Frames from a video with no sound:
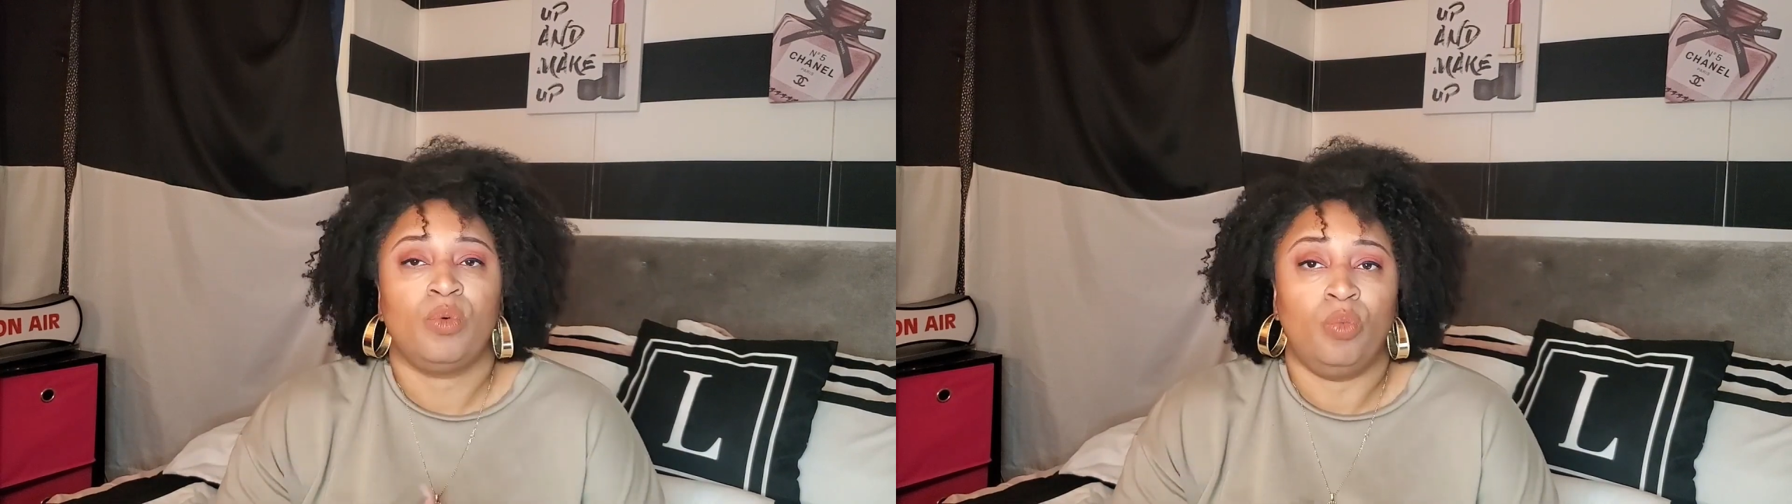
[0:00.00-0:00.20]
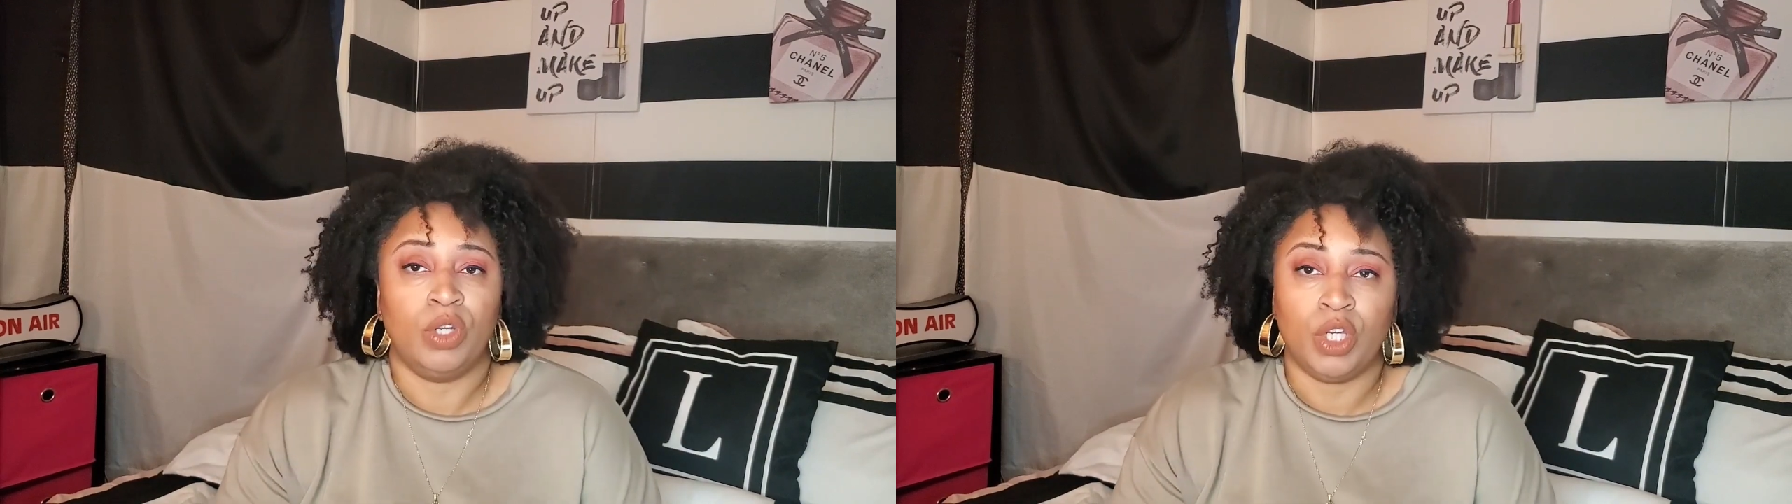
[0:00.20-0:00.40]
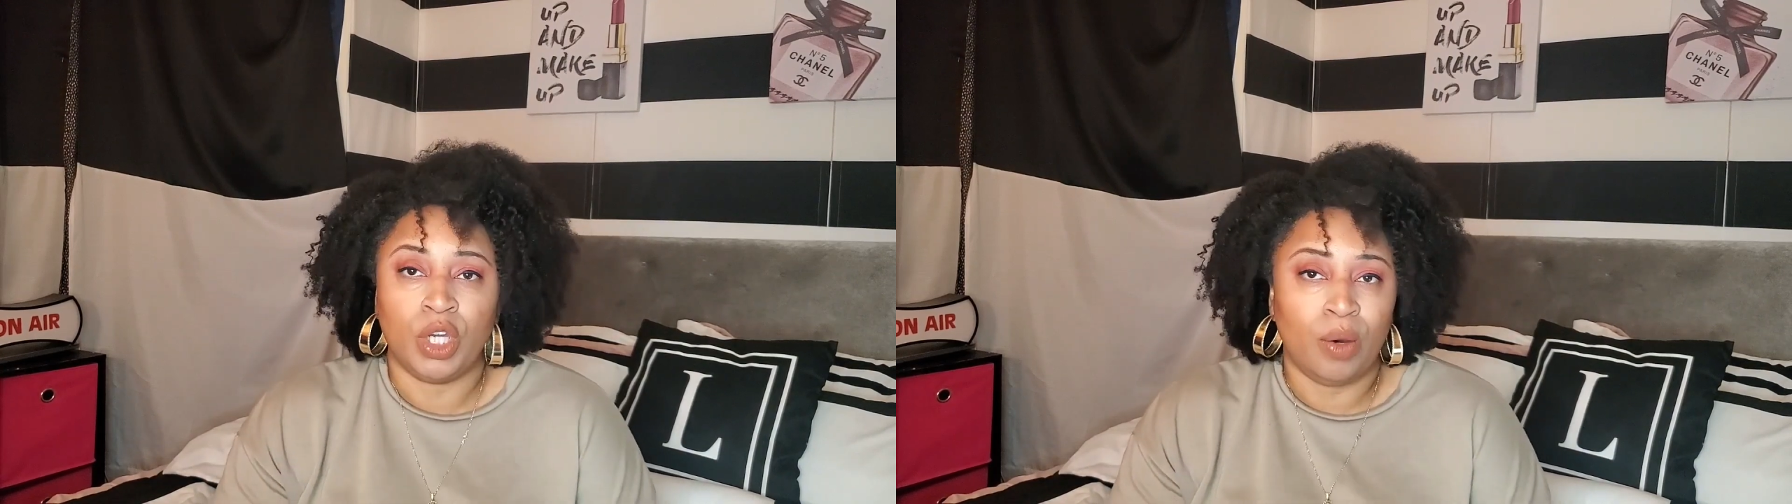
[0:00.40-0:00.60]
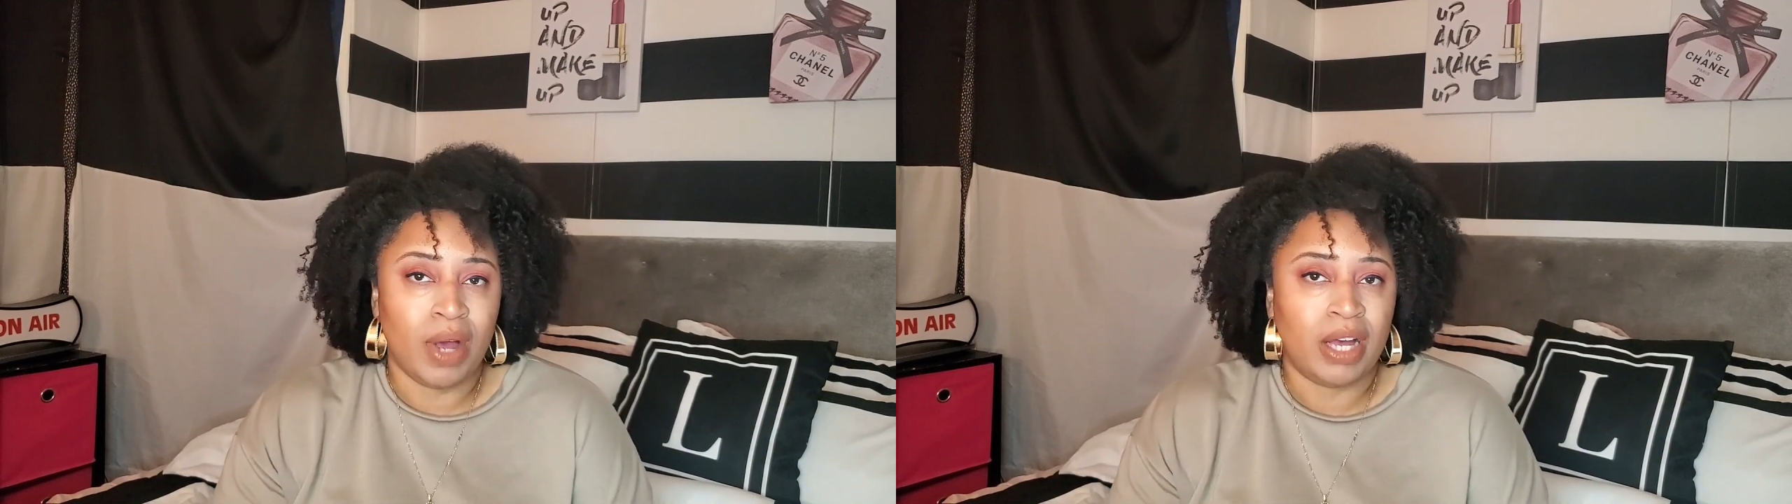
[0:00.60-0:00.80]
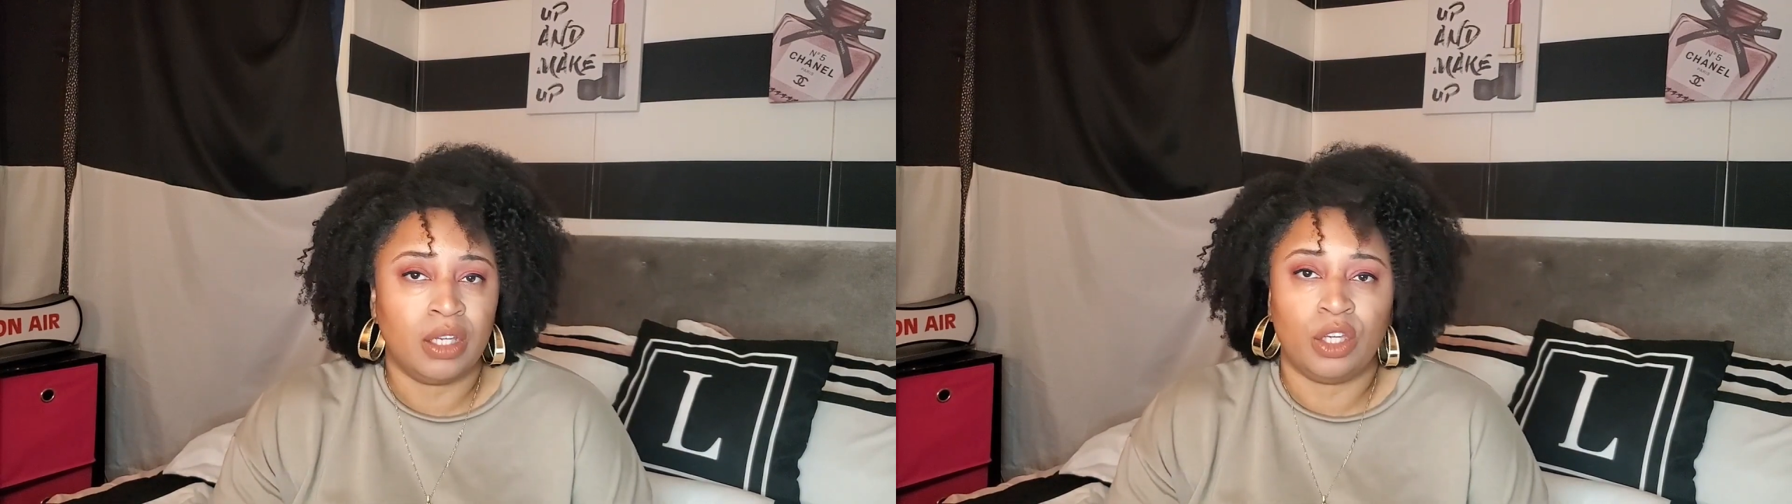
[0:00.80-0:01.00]
When you go
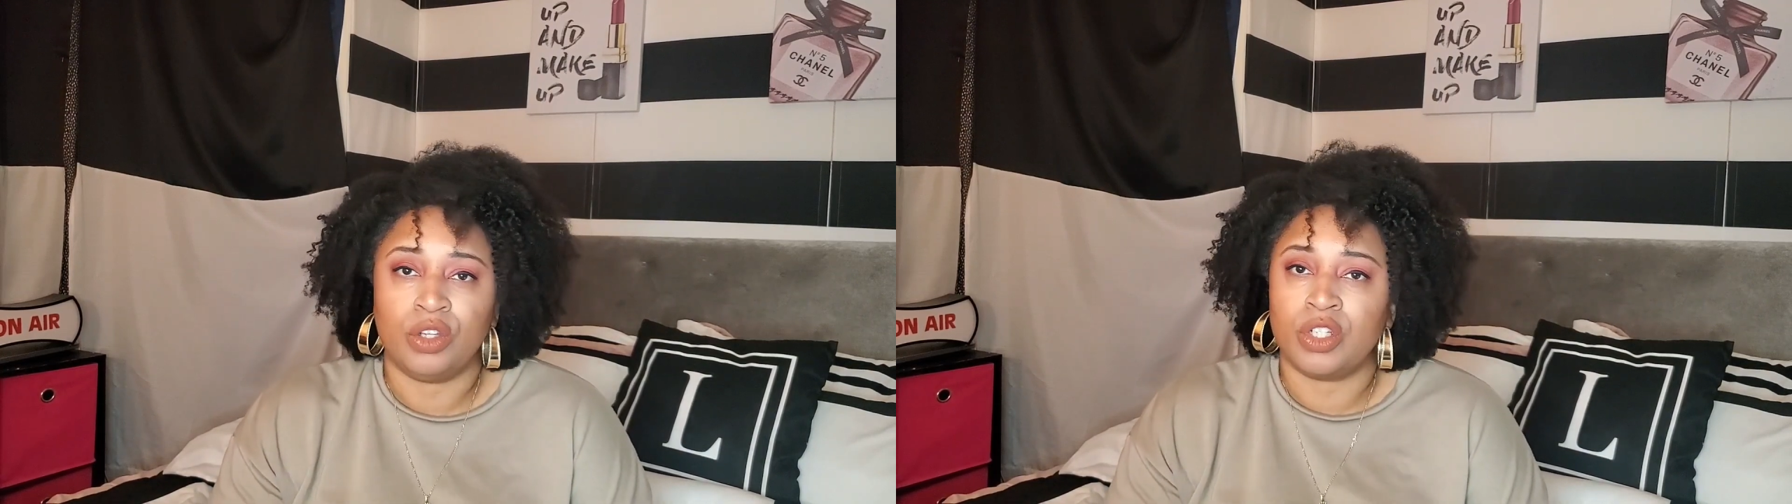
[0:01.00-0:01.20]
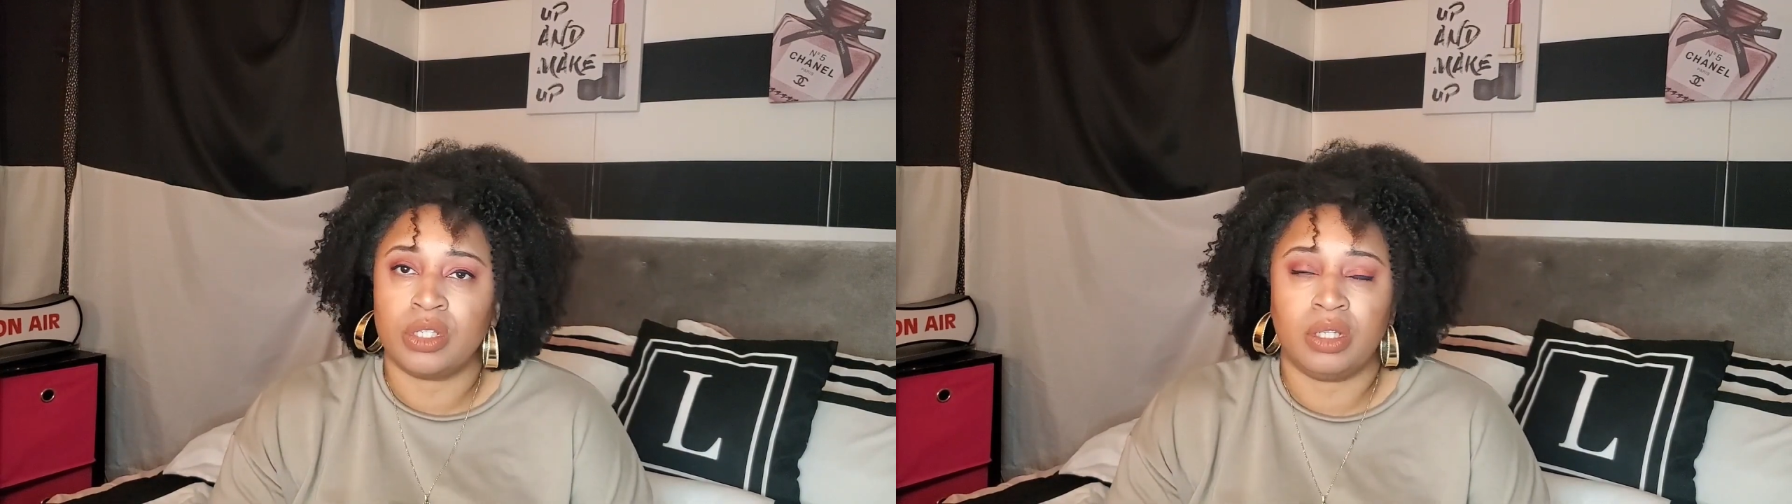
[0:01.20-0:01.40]
out, you'll just